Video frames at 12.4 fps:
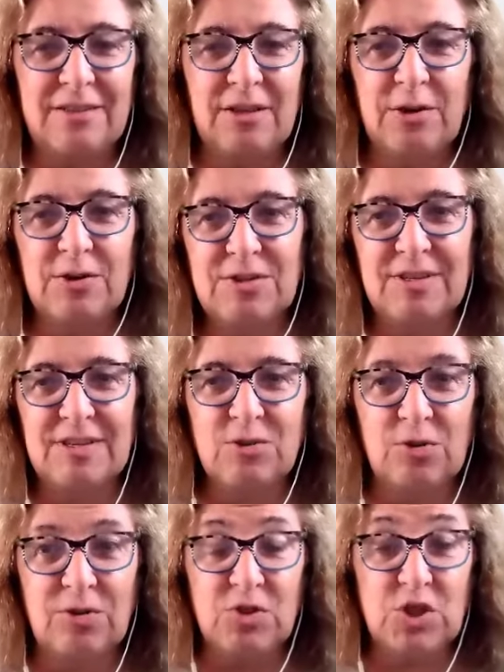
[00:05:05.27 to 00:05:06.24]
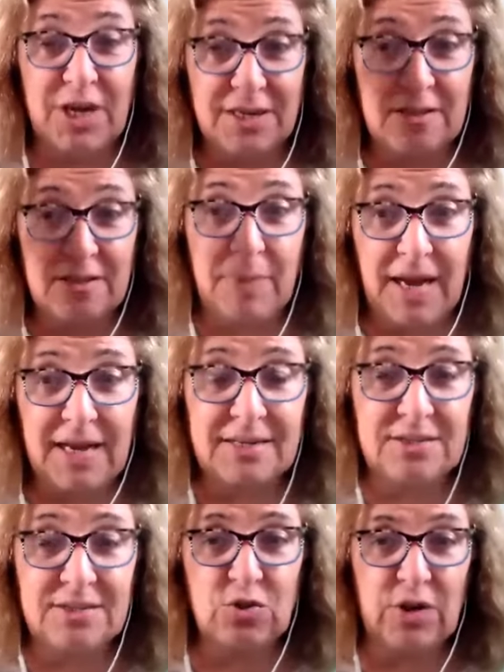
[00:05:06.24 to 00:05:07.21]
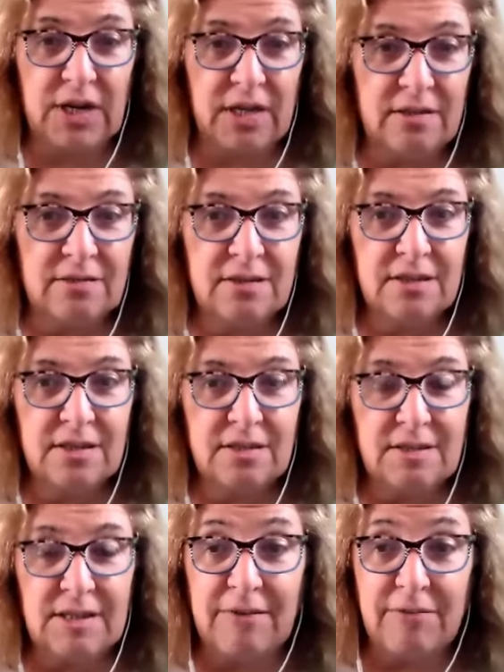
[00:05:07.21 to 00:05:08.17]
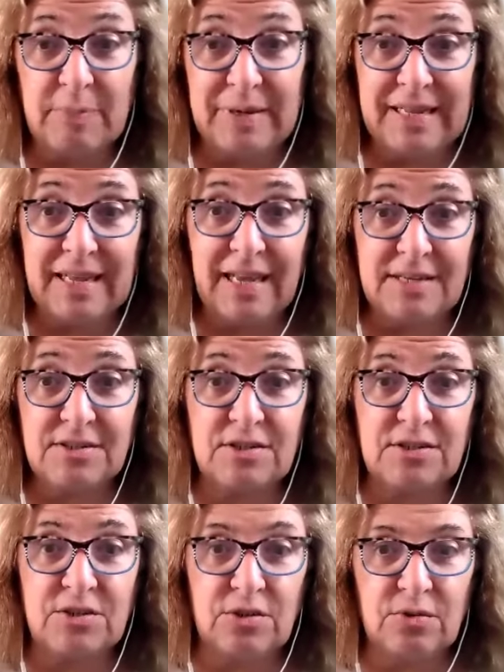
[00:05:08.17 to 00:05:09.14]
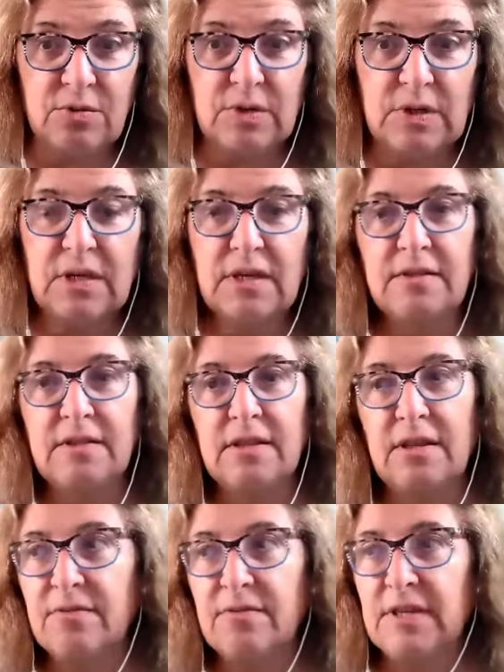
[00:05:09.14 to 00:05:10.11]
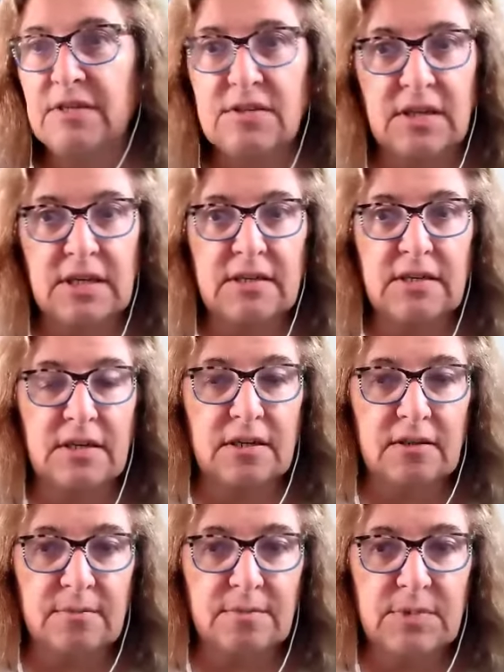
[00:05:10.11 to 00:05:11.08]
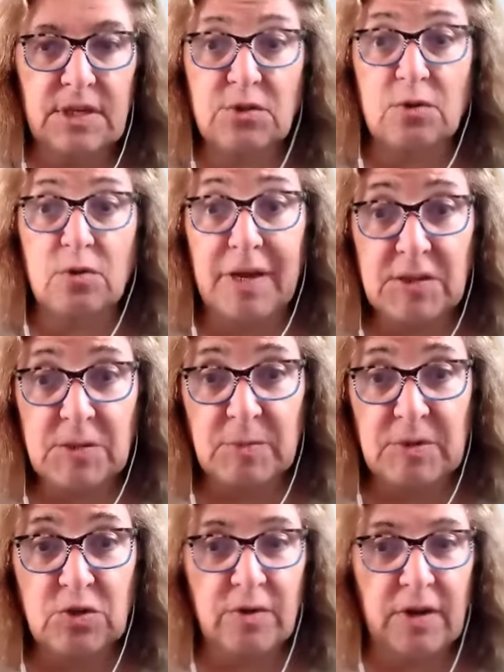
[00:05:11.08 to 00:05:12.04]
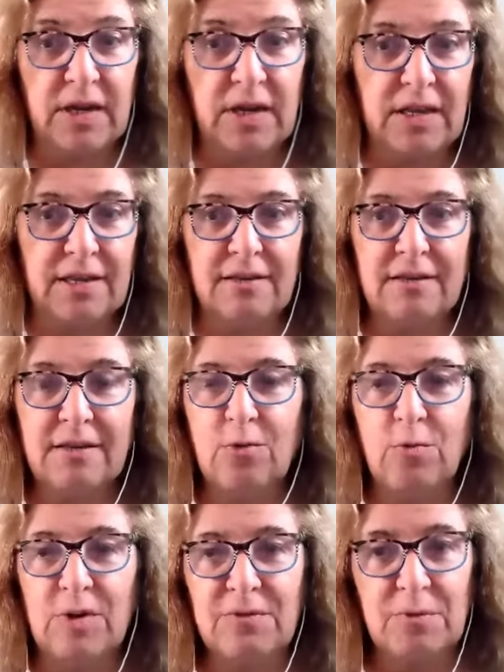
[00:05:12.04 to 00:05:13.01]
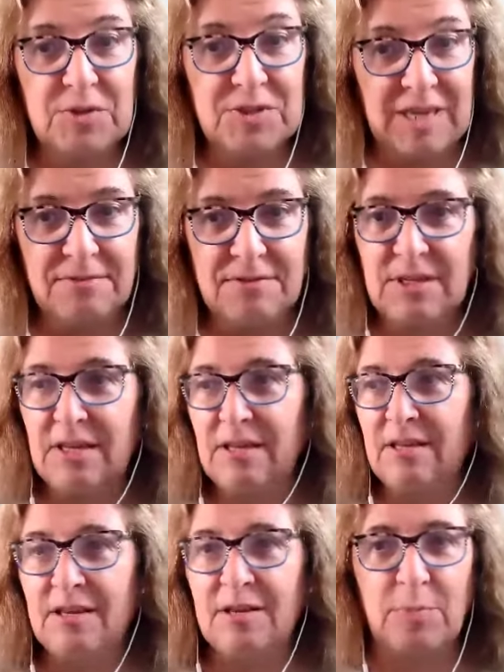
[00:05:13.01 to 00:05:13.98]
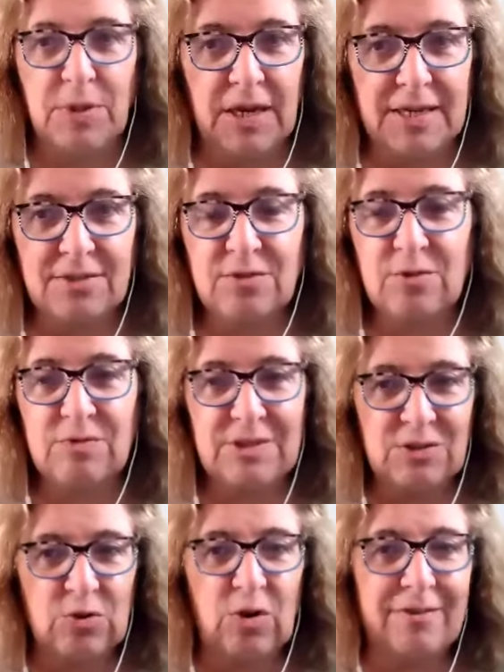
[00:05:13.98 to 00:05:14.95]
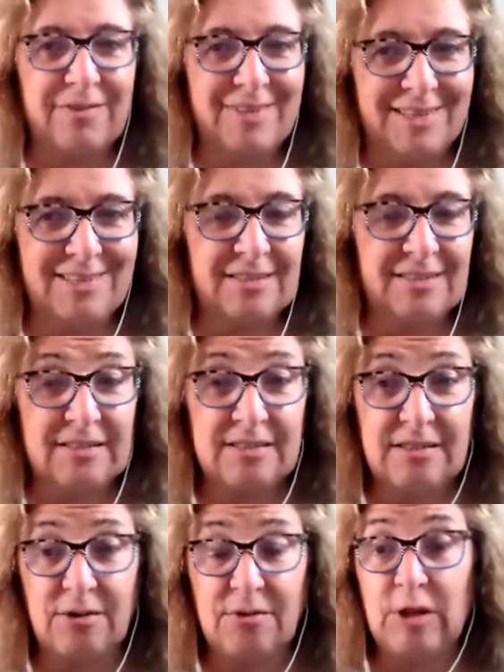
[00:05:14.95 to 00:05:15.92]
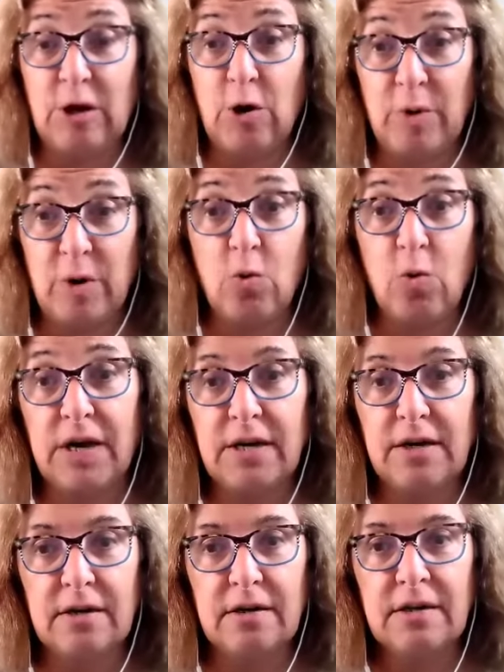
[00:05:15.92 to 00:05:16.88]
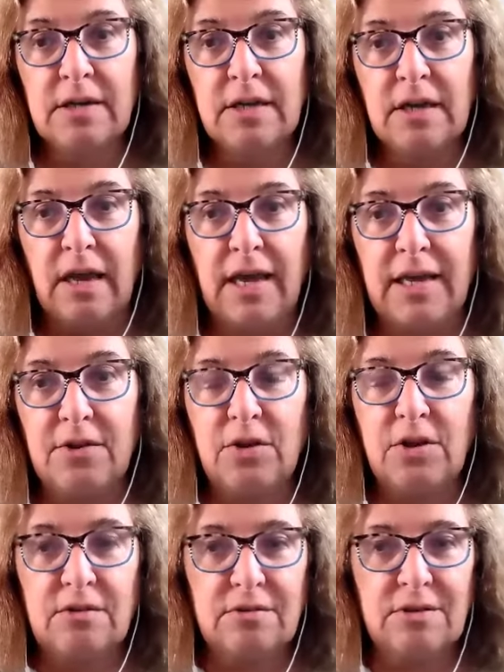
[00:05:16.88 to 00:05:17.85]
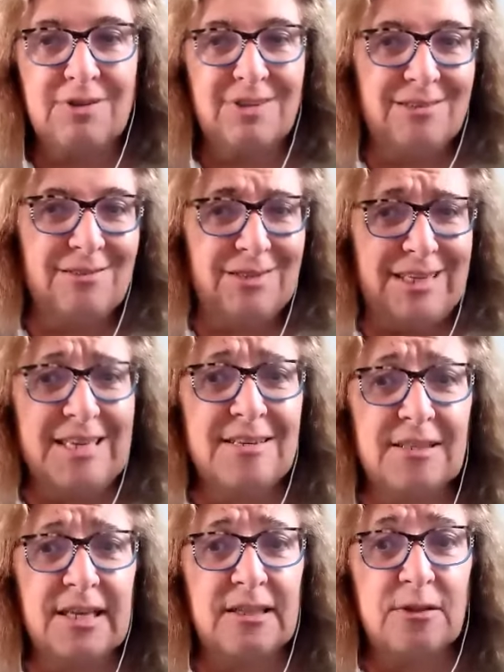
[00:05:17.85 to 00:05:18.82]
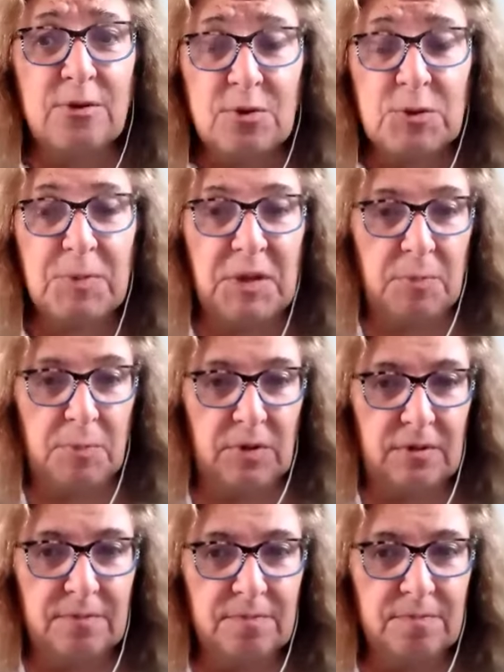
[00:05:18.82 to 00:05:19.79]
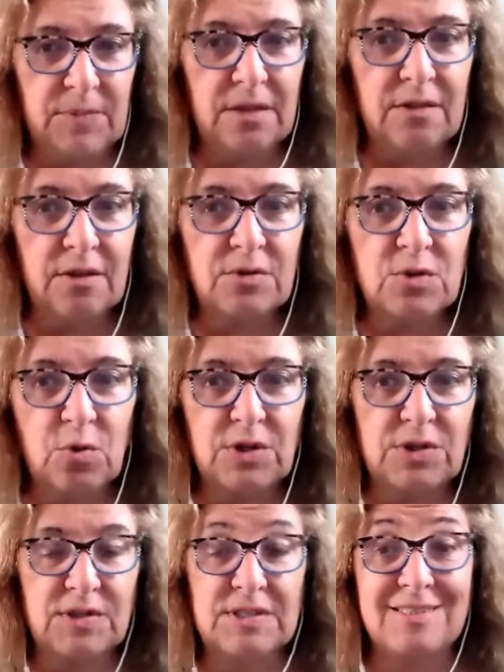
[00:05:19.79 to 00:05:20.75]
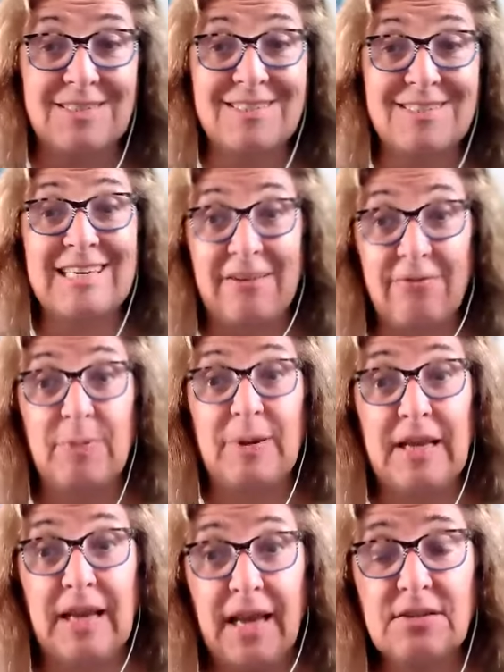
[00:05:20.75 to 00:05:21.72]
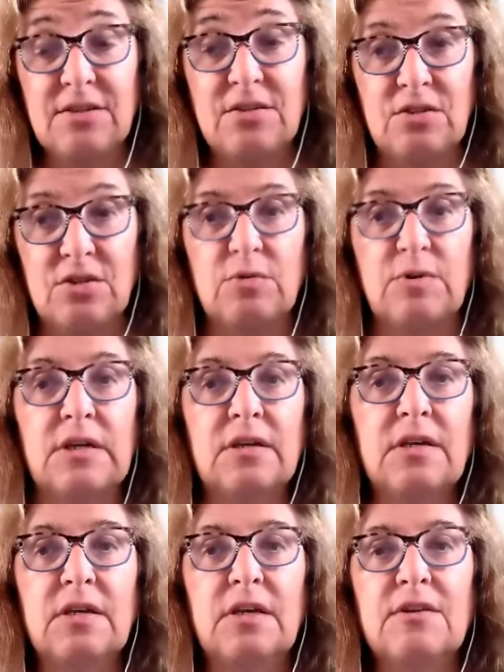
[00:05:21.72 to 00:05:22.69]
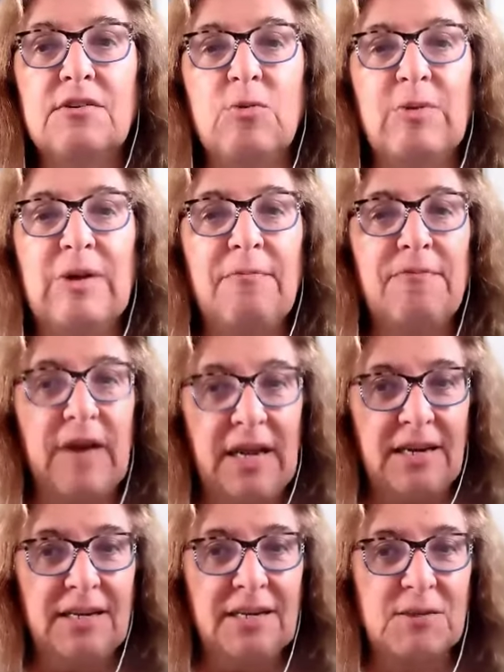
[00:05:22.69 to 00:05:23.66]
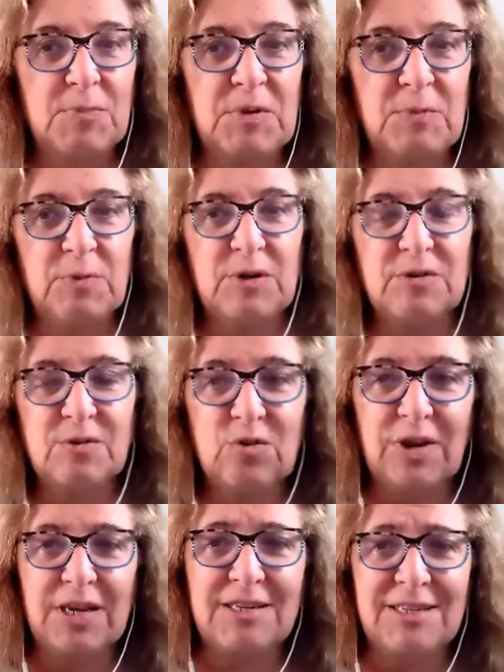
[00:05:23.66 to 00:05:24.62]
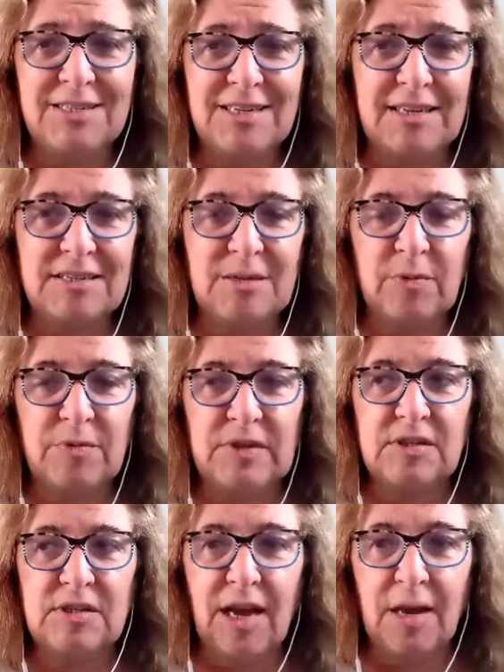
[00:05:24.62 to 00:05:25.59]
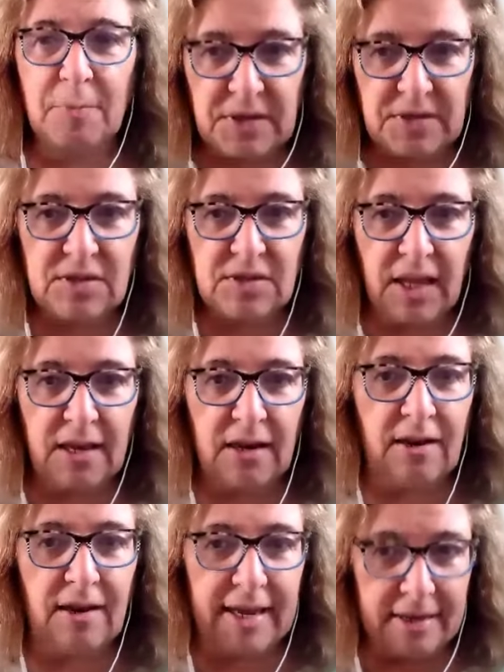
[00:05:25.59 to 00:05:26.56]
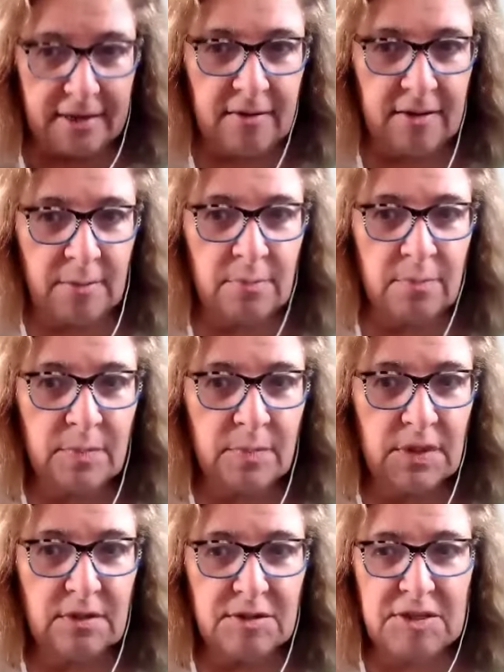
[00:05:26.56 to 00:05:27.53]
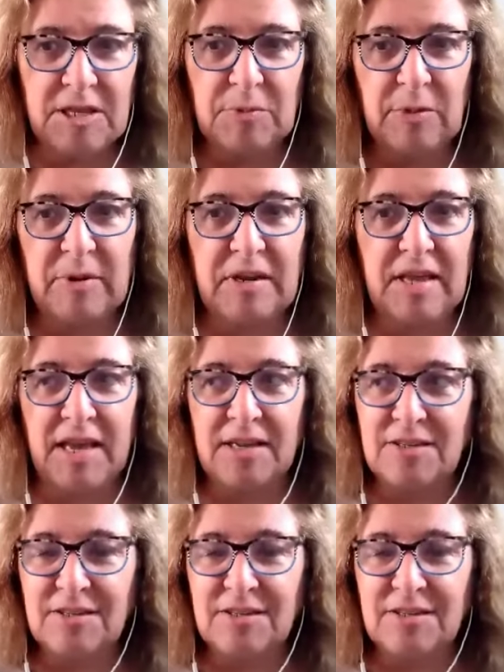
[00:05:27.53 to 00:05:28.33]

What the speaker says: There's the sort of check the box training that everybody has to do, things like sexual harassment training, whatever, safety, compliance. These are all things that, that are required. And you can easily lose people in those courses because it's like everybody has to do it. So what I'm finding is people are trying to take some of these topics and lighten them to keep them engaged.